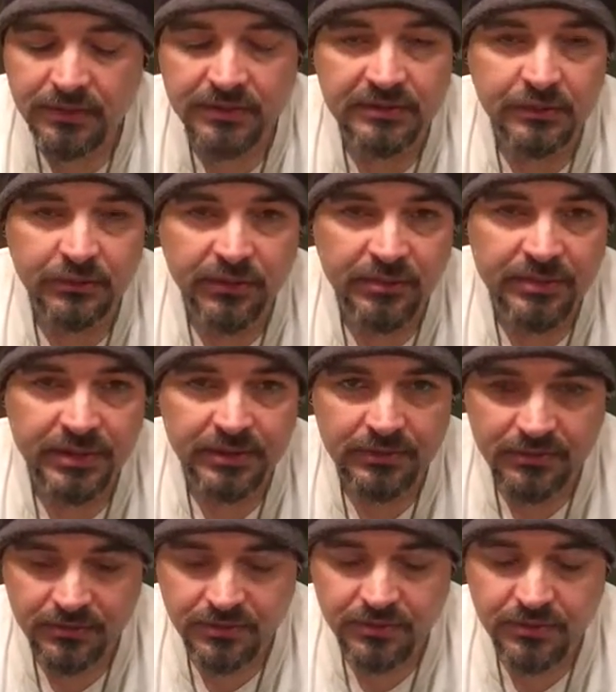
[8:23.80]
This
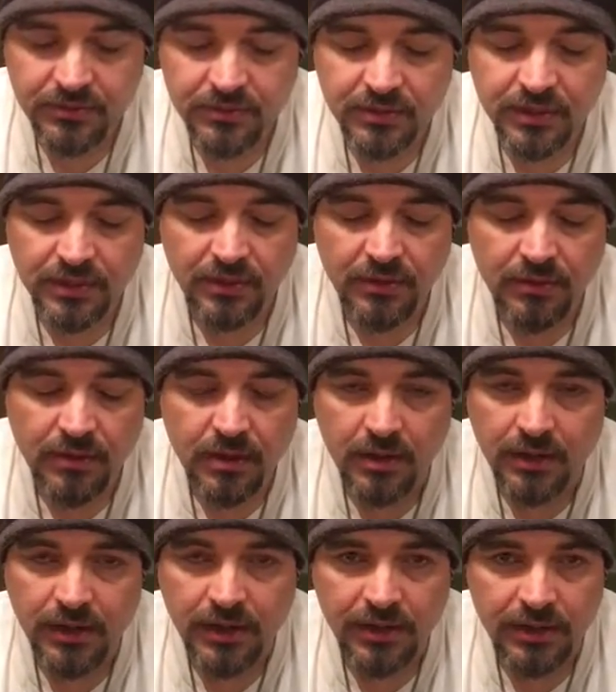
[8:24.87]
woman that you
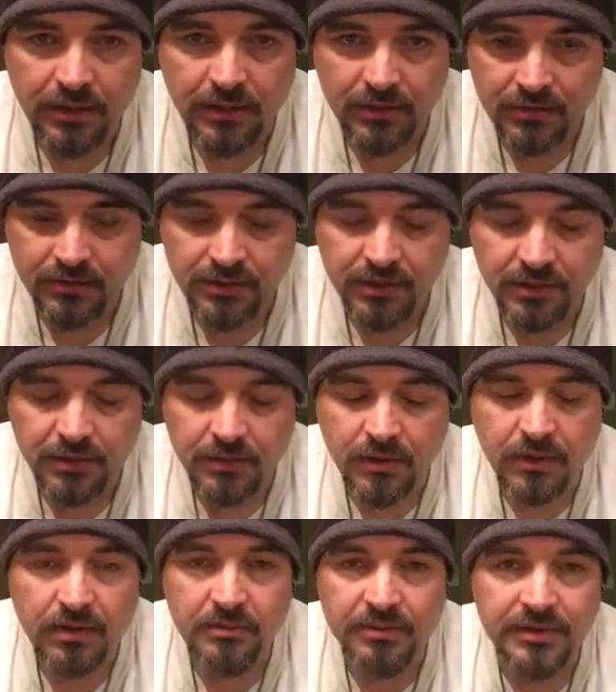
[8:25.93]
are hitting, that you
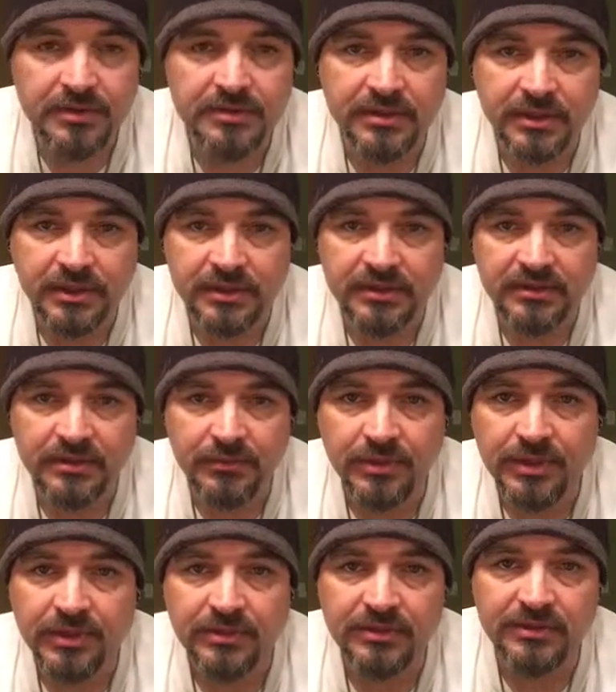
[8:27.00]
are abusing, is
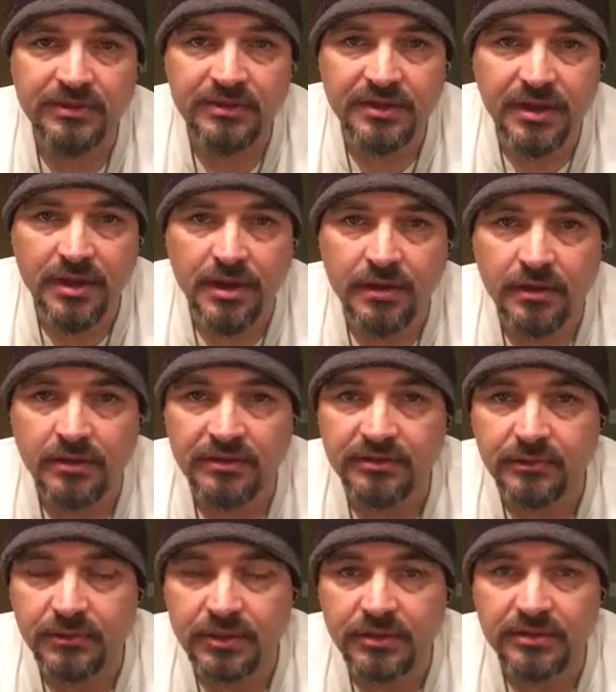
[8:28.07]
someone else's daughter,
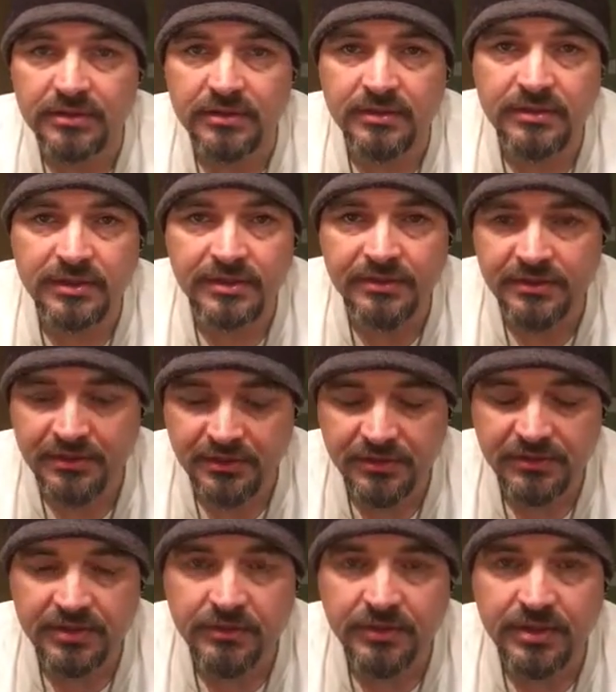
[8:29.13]
someone else's sister,
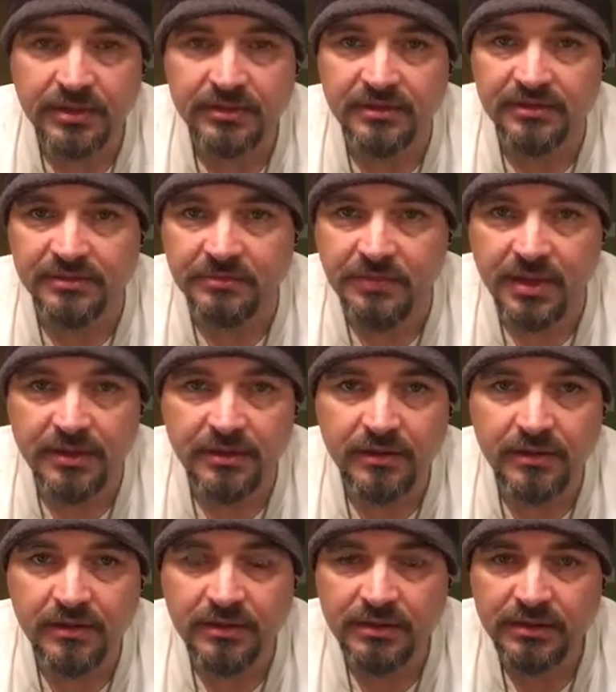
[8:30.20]
someone else's
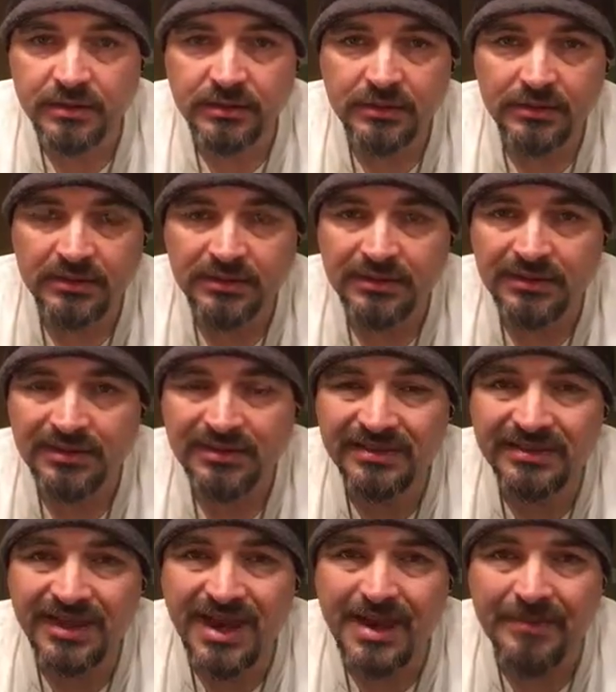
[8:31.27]
mother.
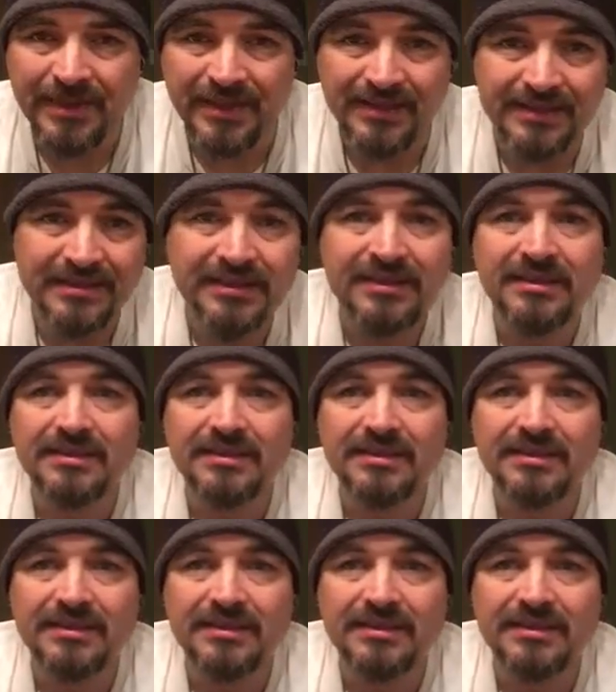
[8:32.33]
Stop it.